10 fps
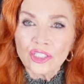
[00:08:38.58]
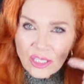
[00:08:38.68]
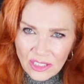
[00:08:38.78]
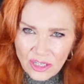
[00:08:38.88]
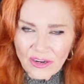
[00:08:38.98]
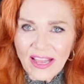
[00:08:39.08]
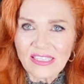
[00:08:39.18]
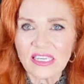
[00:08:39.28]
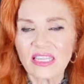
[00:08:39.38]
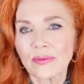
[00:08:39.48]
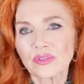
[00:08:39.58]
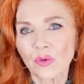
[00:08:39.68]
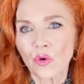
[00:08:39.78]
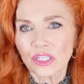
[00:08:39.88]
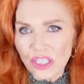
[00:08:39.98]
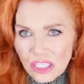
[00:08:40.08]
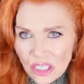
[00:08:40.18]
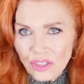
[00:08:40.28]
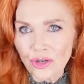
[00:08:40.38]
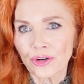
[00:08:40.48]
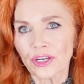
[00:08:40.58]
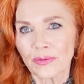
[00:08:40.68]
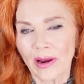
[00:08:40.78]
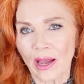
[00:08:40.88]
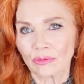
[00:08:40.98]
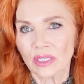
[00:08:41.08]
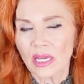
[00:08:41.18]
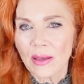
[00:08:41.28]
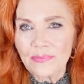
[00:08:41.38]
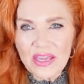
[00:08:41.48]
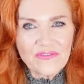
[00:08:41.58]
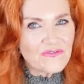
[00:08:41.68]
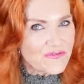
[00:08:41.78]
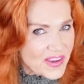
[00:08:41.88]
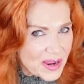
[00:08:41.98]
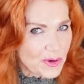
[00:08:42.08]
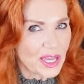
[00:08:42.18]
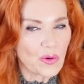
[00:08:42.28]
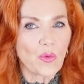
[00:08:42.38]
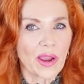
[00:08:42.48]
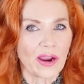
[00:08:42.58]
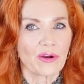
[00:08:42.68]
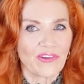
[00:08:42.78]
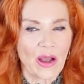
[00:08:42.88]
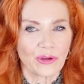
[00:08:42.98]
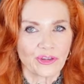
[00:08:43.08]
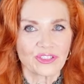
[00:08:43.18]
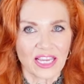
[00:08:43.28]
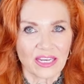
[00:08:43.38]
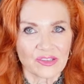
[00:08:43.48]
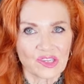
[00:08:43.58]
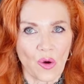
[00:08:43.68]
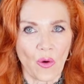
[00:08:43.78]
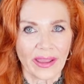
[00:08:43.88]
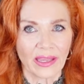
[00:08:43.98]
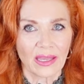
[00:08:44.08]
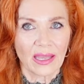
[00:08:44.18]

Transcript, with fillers: start asking them some questions and turn it around. Be very aware of how your date is going.